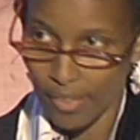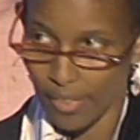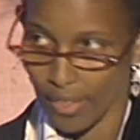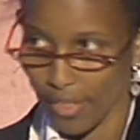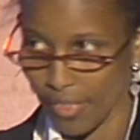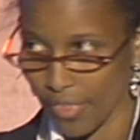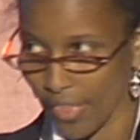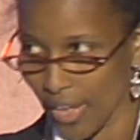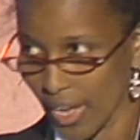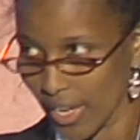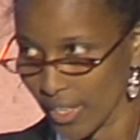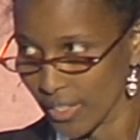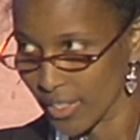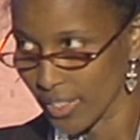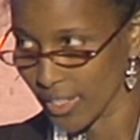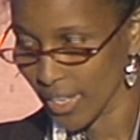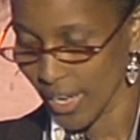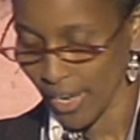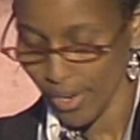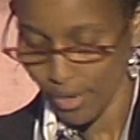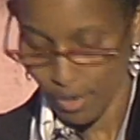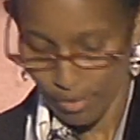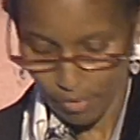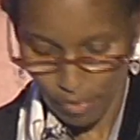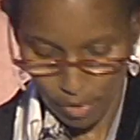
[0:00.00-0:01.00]
The third
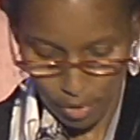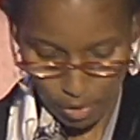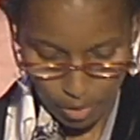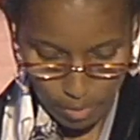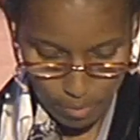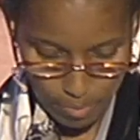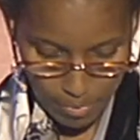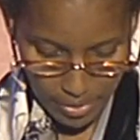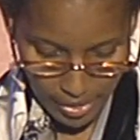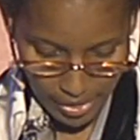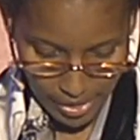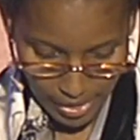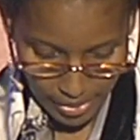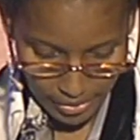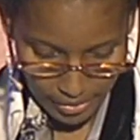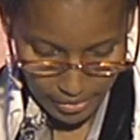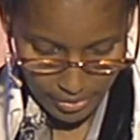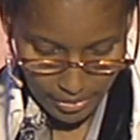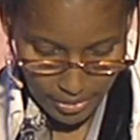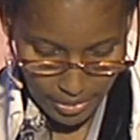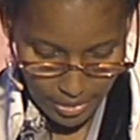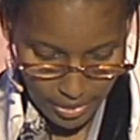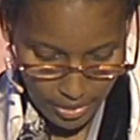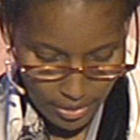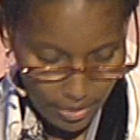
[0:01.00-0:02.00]
sign of hope that I
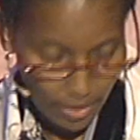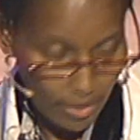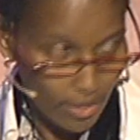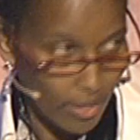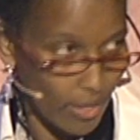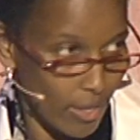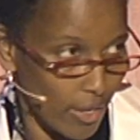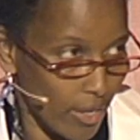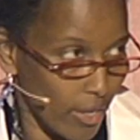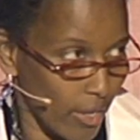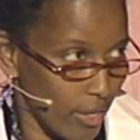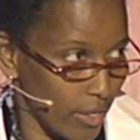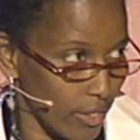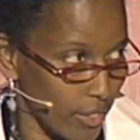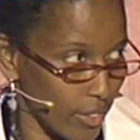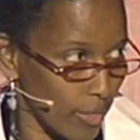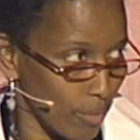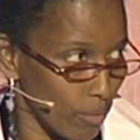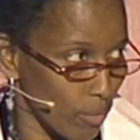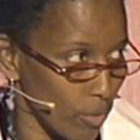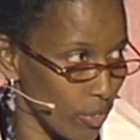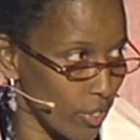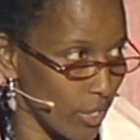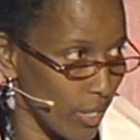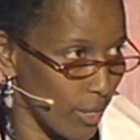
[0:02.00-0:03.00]
see is the
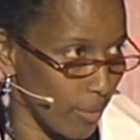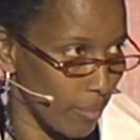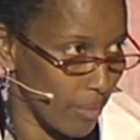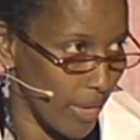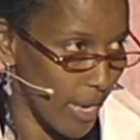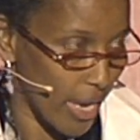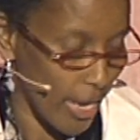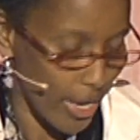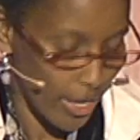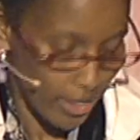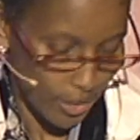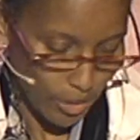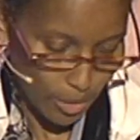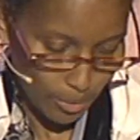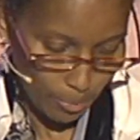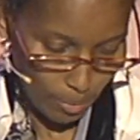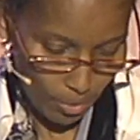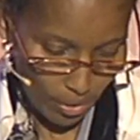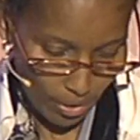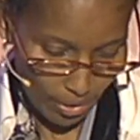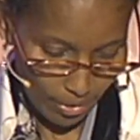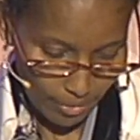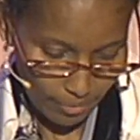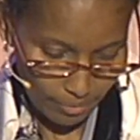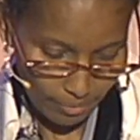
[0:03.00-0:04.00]
Muslim
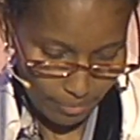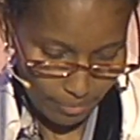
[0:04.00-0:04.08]
diaspora.